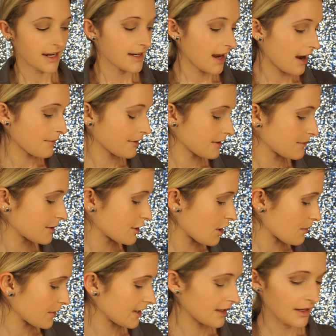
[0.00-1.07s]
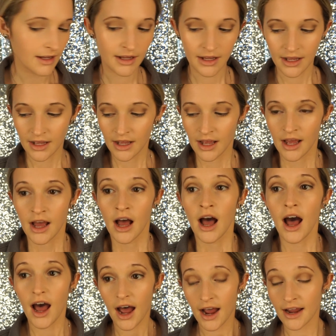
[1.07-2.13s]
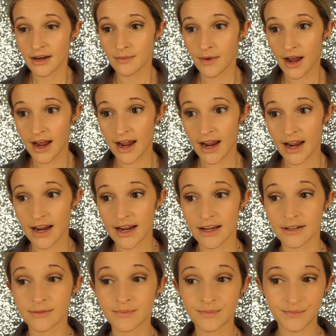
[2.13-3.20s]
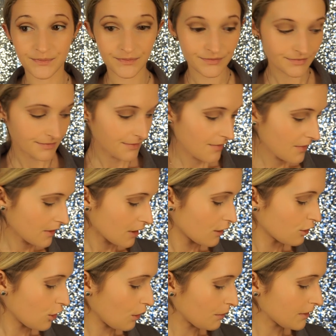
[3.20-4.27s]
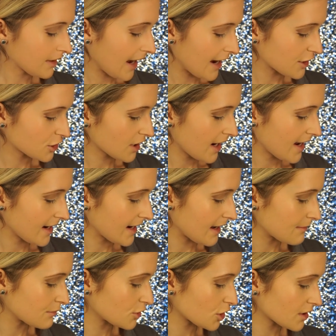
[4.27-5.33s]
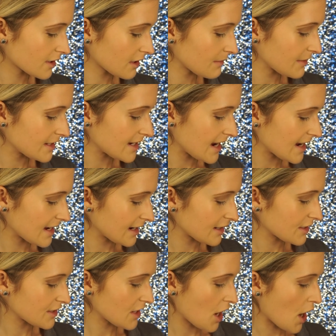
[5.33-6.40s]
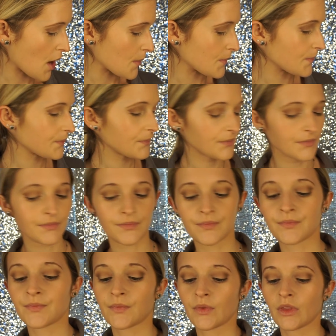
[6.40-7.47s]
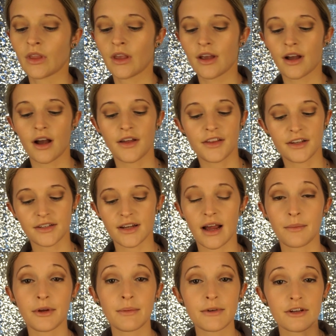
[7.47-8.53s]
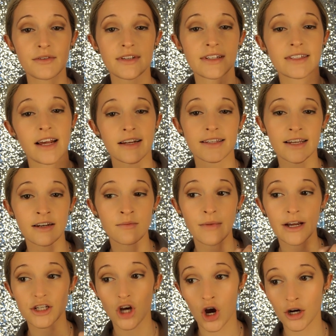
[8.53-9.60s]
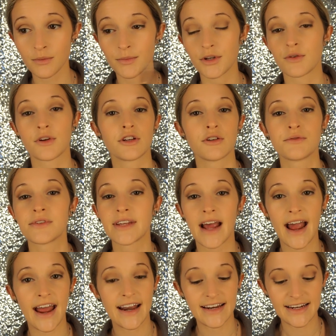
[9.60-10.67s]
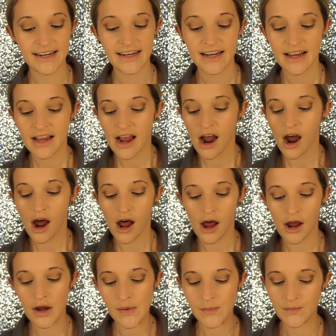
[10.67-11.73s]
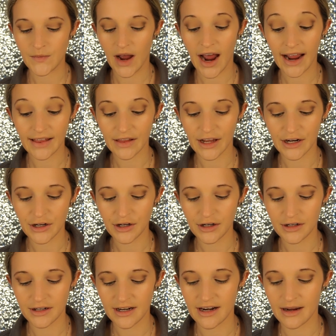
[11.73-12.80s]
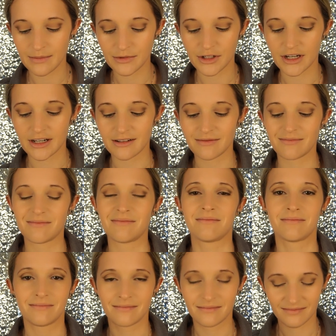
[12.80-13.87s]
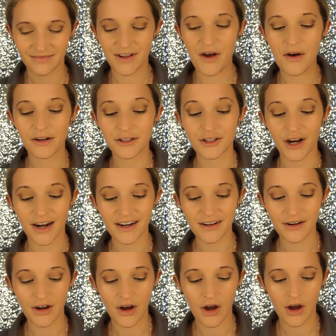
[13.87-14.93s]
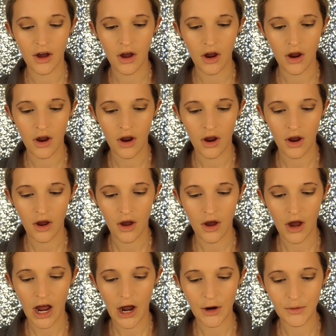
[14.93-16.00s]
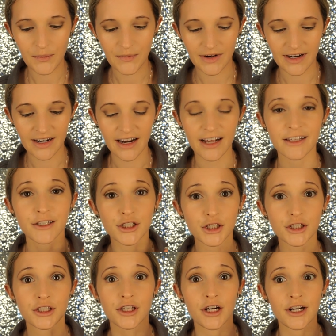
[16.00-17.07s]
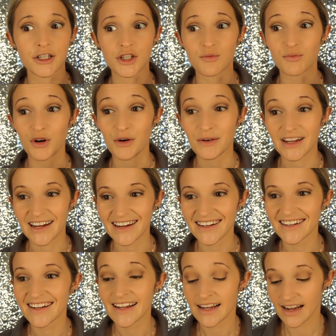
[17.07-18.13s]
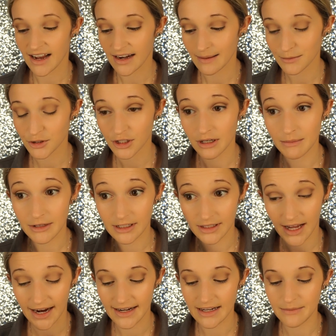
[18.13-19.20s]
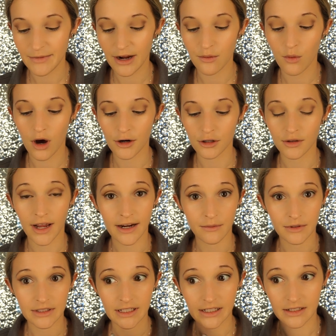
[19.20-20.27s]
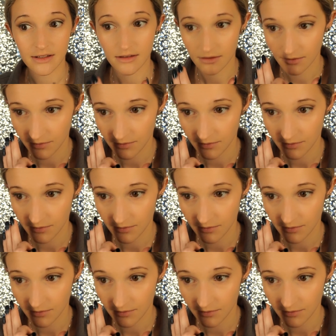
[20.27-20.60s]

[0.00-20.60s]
Now I'm gonna be going on my lower lash line, and I'm just gonna be taking some, I'm gonna be using Sex Kitten by Tarte, but you use any eyeliner, and I'm gonna try to open it. I literally thought I just broke it. And I'm just gonna be lining my waterline with this.